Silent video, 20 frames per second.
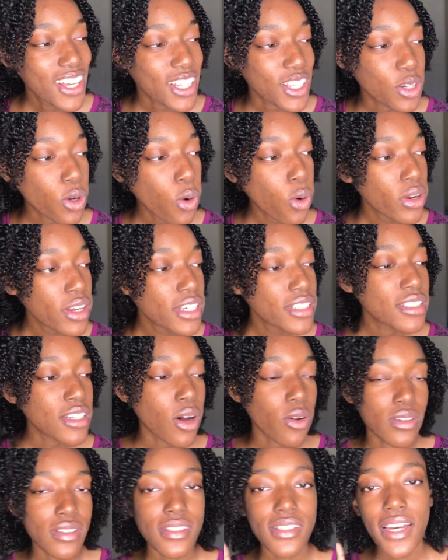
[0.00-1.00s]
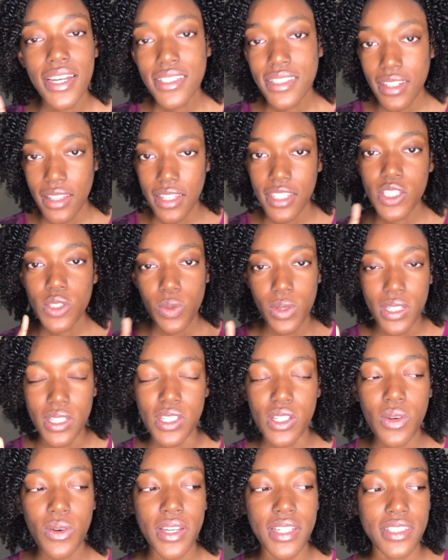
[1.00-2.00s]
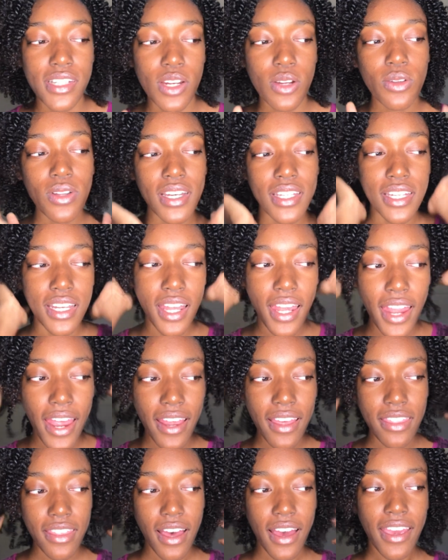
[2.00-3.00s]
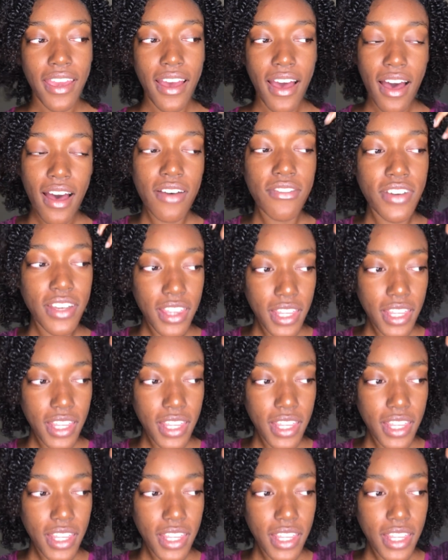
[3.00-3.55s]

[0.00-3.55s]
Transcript: The only downside to this twist though is I don't like the line that I have.